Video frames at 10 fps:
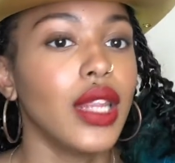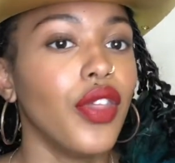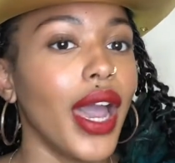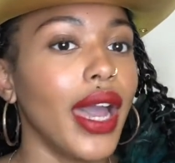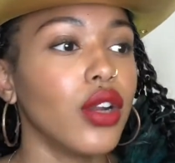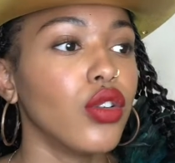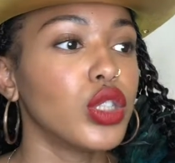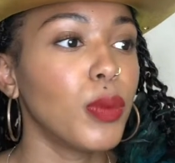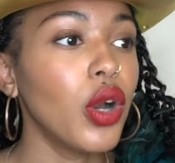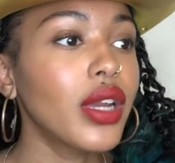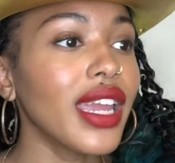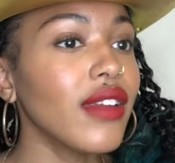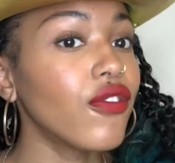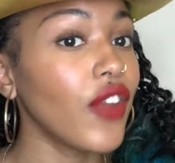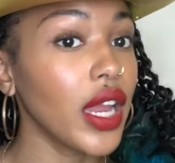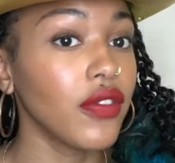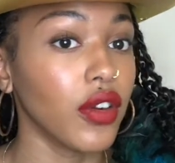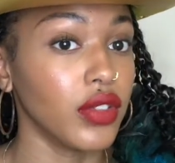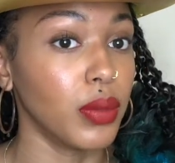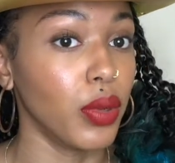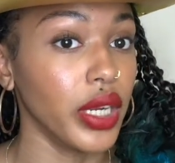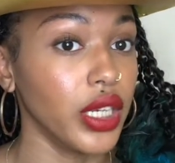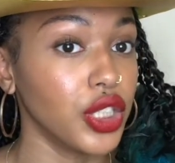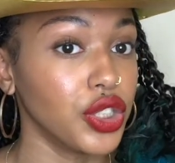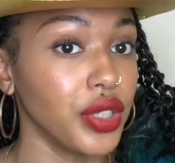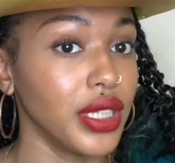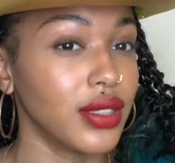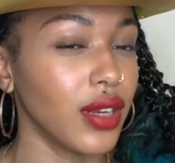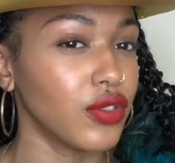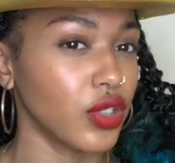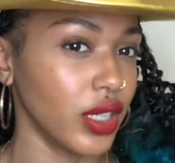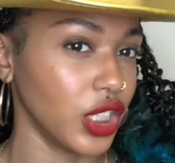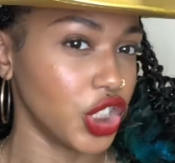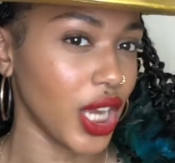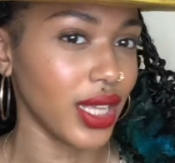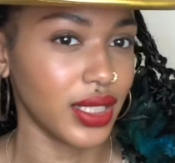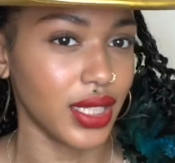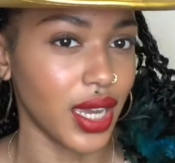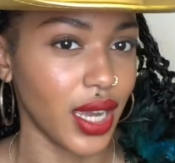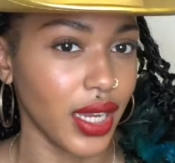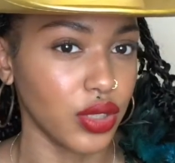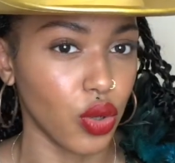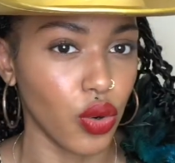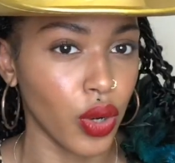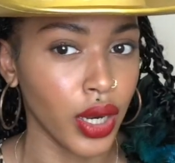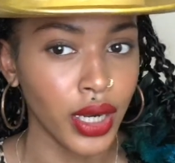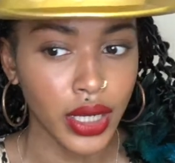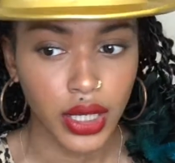that spoke in favor of the porn industry instead of trying to chastise or